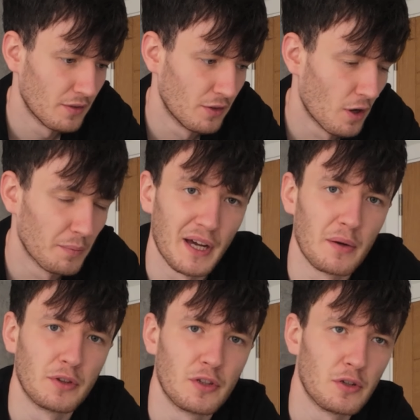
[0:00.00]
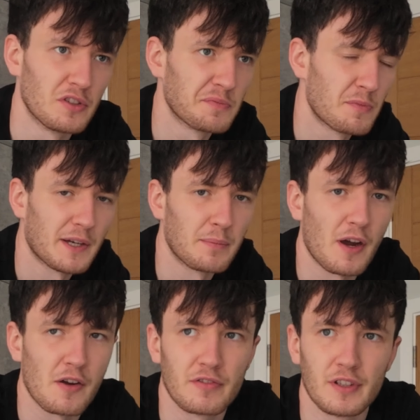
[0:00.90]
Normally I would do a spring
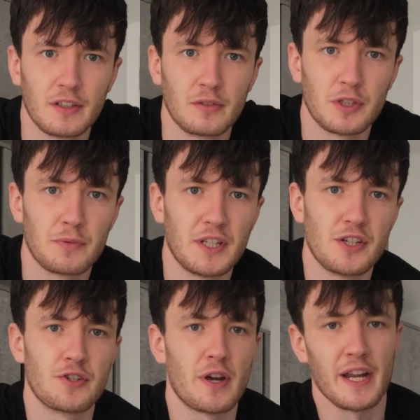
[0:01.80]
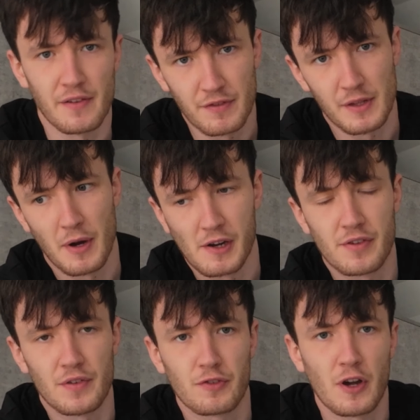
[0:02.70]
marathon, which means you're training for the
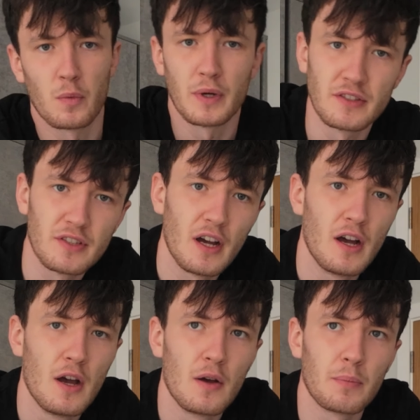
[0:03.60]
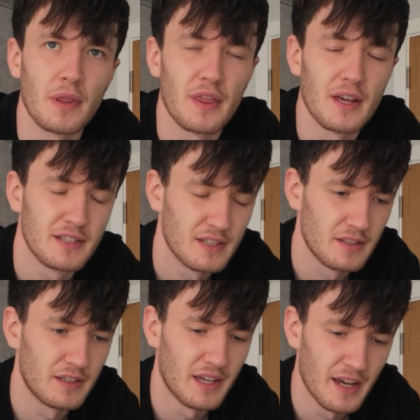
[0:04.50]
marathon throughout winter. But
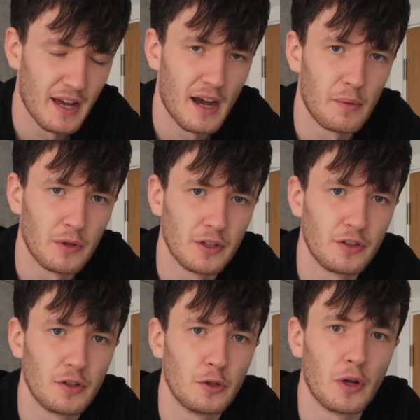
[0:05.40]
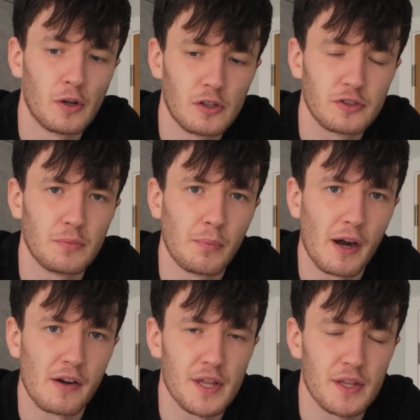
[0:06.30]
this year I want to do an autumn
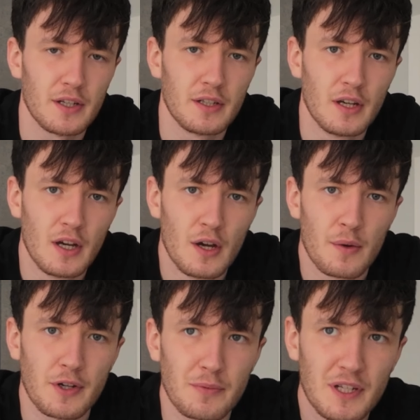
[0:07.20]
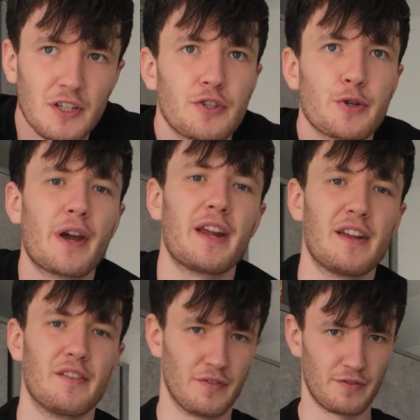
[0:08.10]
marathon, which means you're
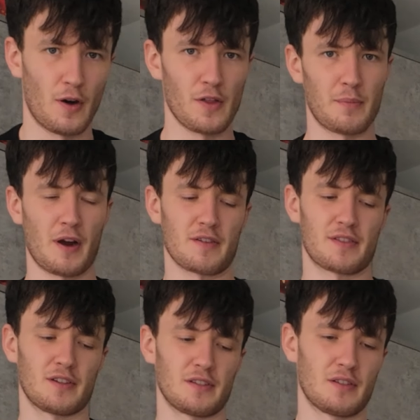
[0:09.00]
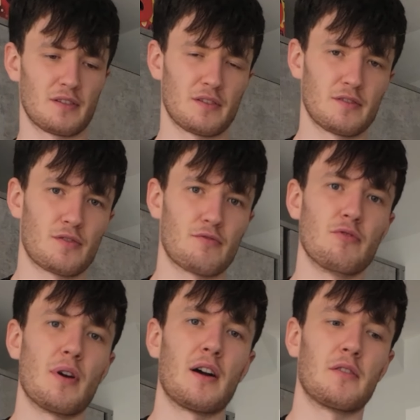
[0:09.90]
training for the marathon
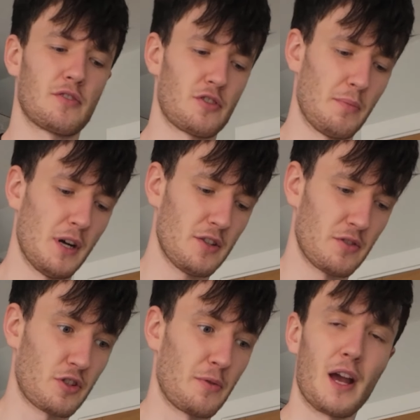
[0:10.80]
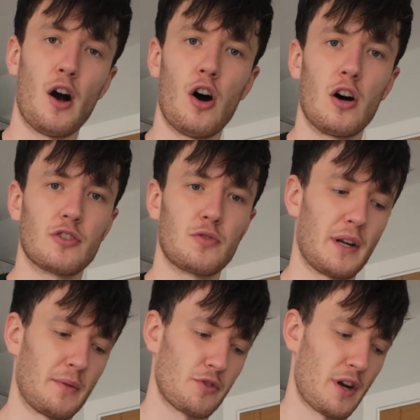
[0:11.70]
throughout summer, so it's going to be hot
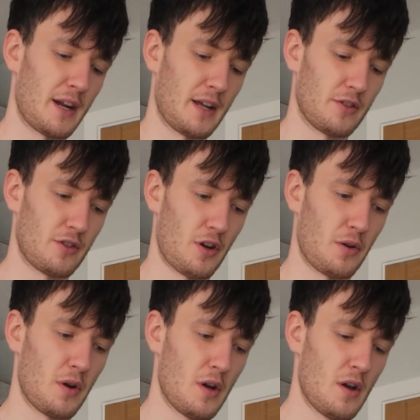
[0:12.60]
when I'm training. So